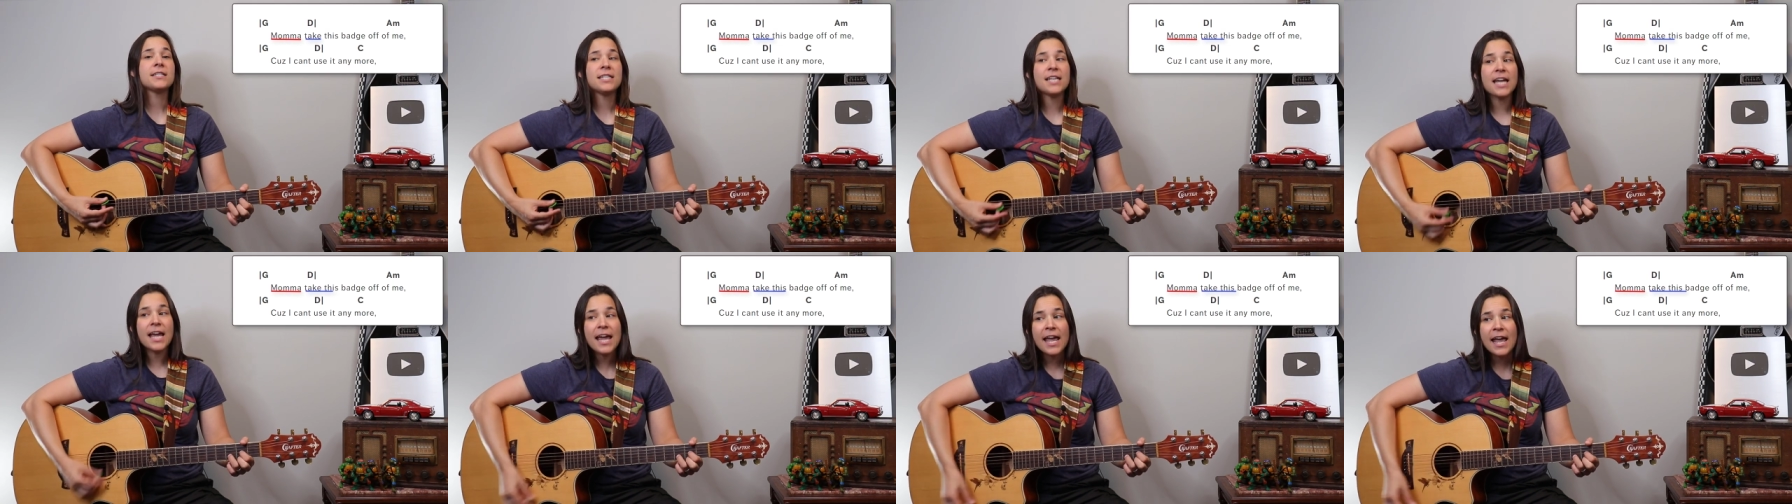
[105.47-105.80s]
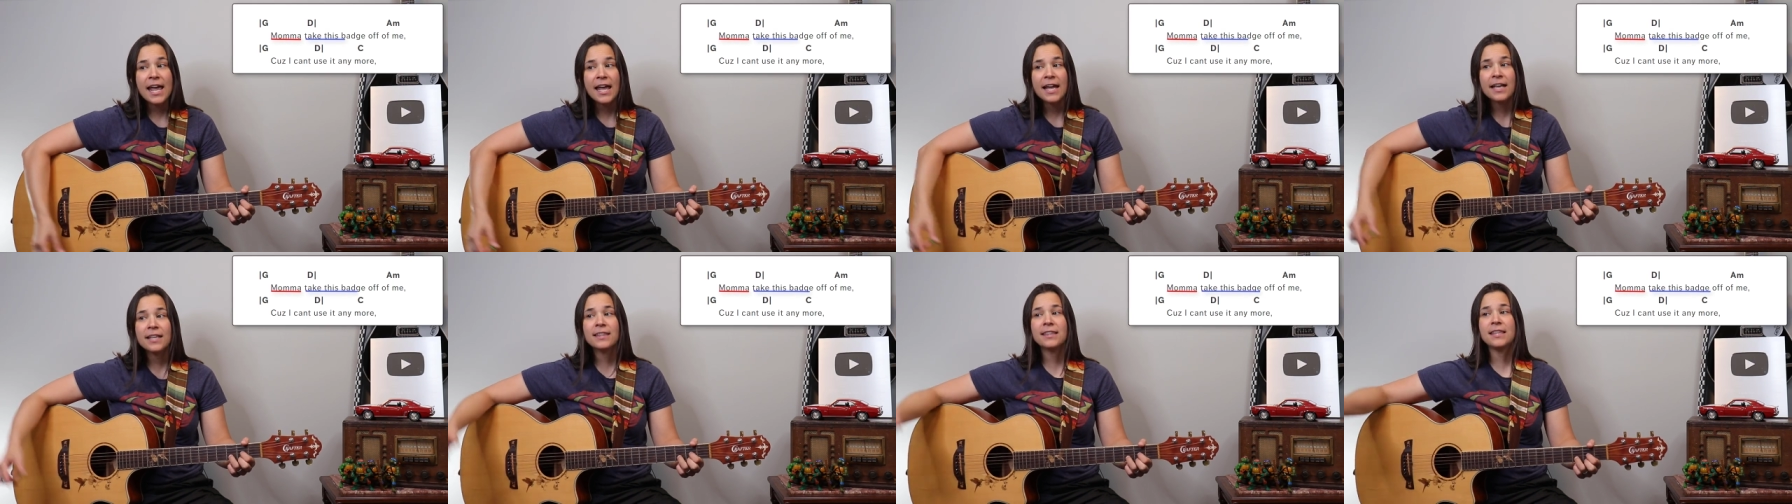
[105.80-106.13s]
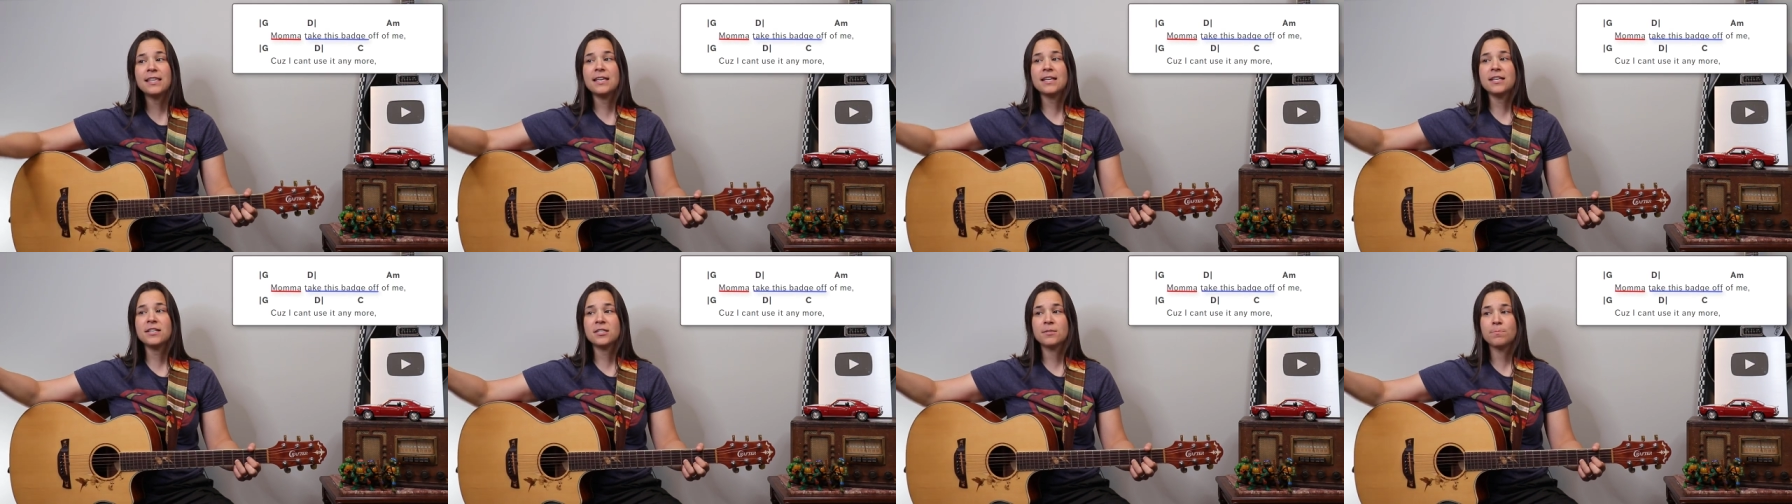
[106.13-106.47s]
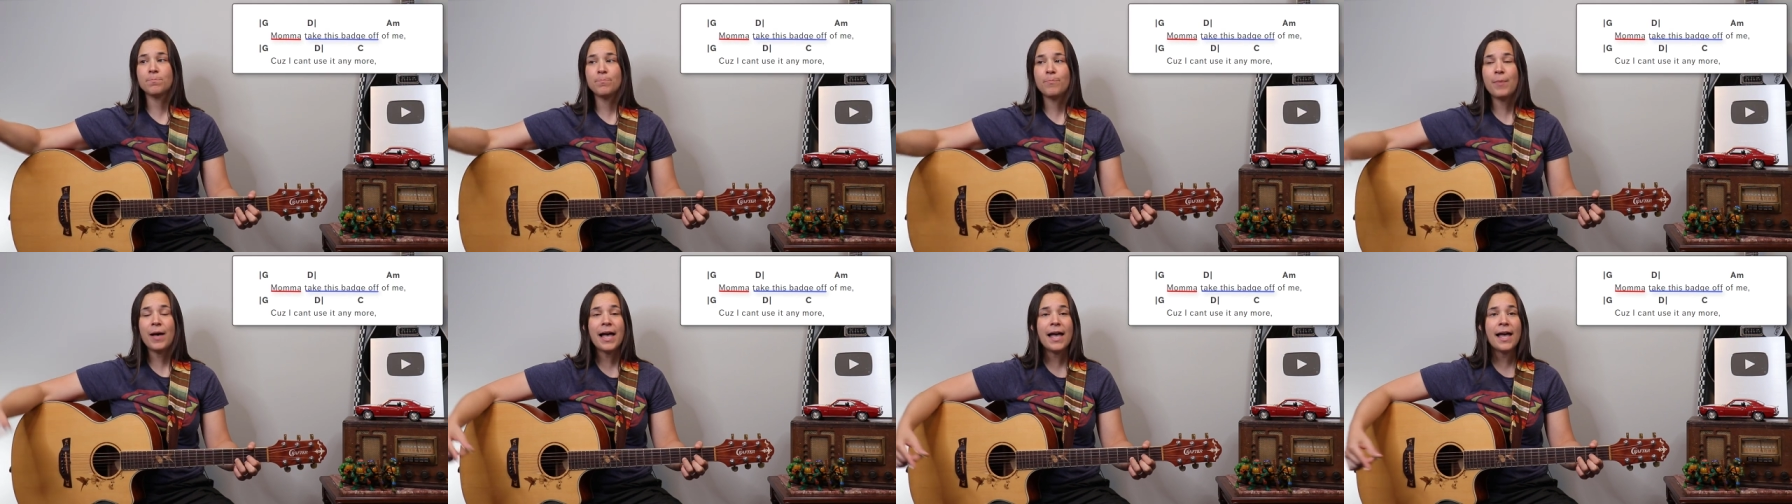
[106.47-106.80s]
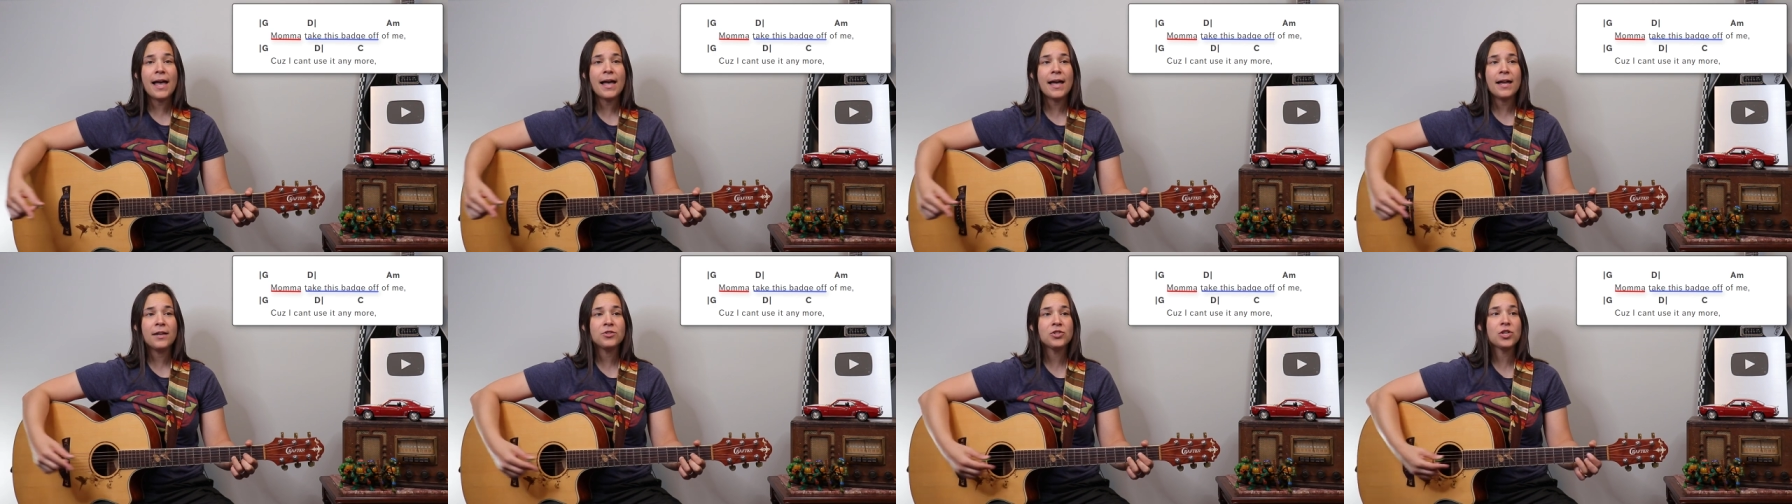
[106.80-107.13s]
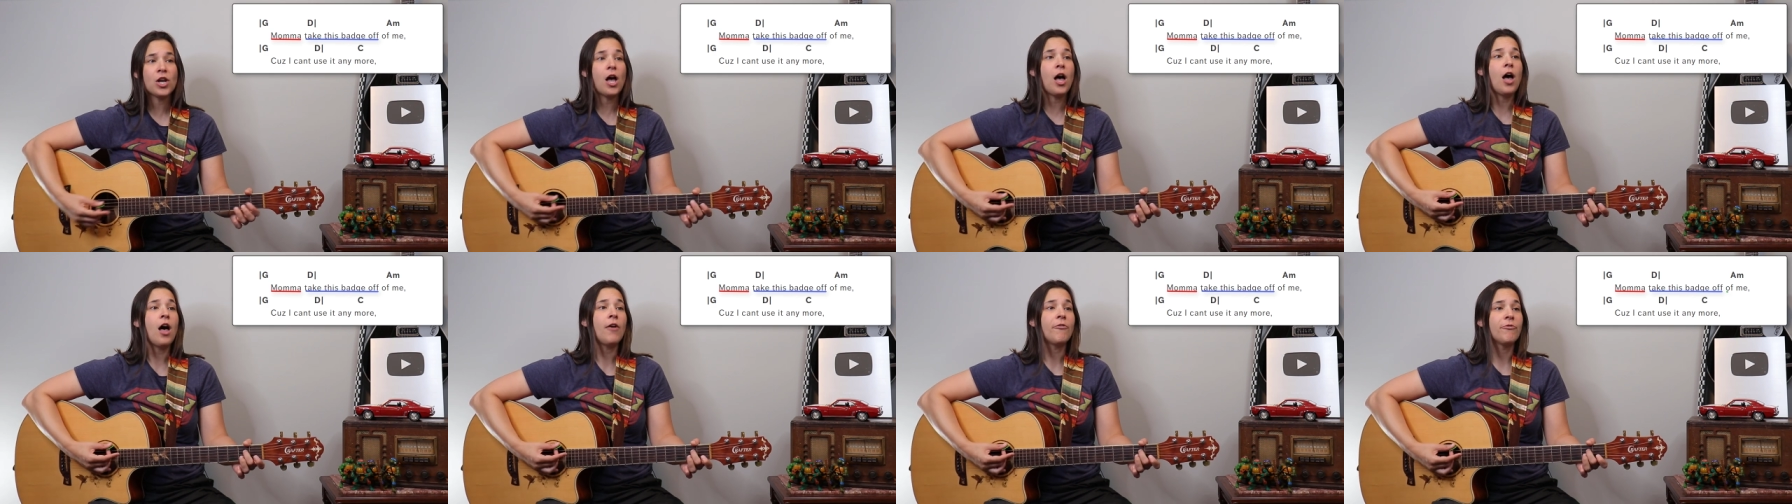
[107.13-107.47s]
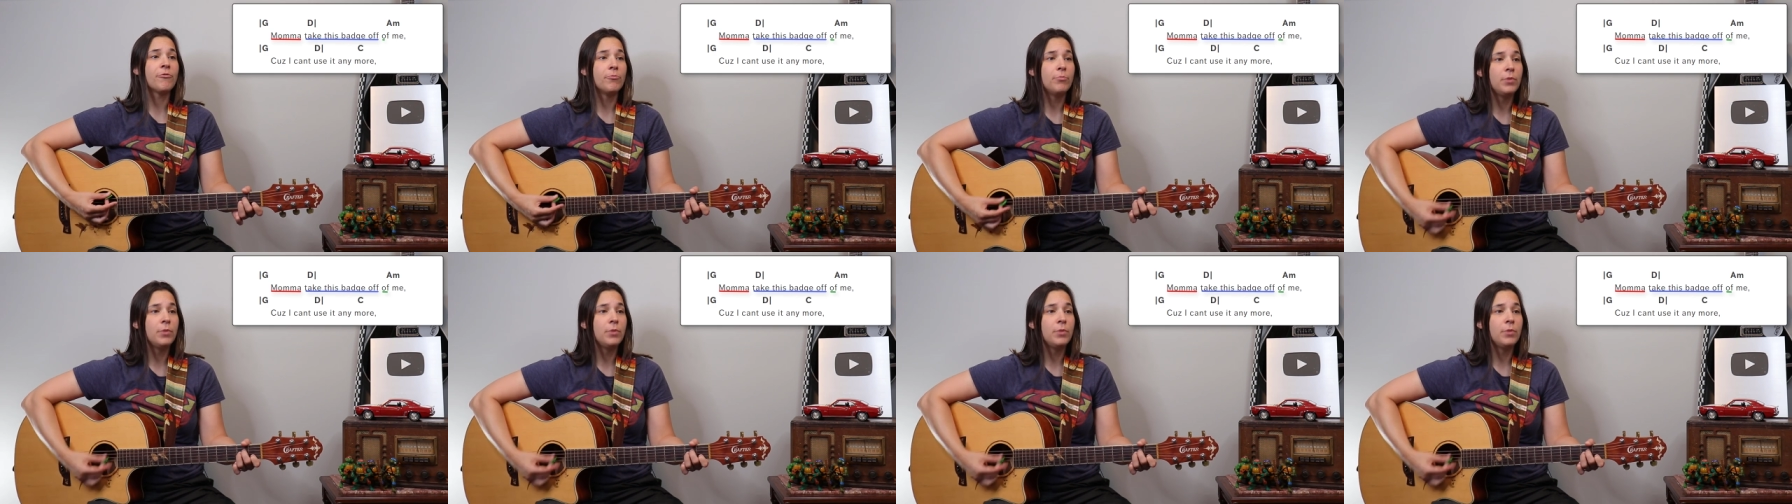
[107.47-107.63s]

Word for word: take this badge off